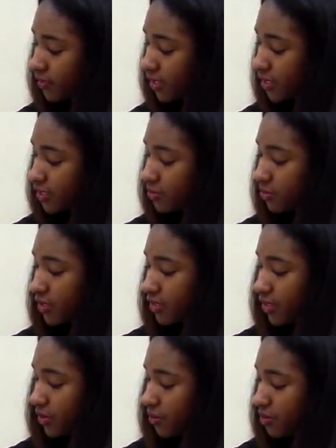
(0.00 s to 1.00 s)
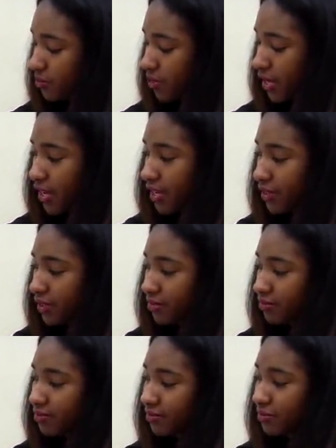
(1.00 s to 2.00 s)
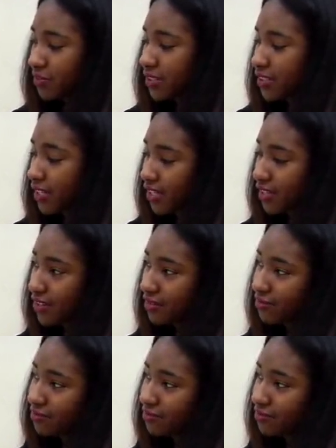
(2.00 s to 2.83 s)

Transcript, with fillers: each minute that went by was like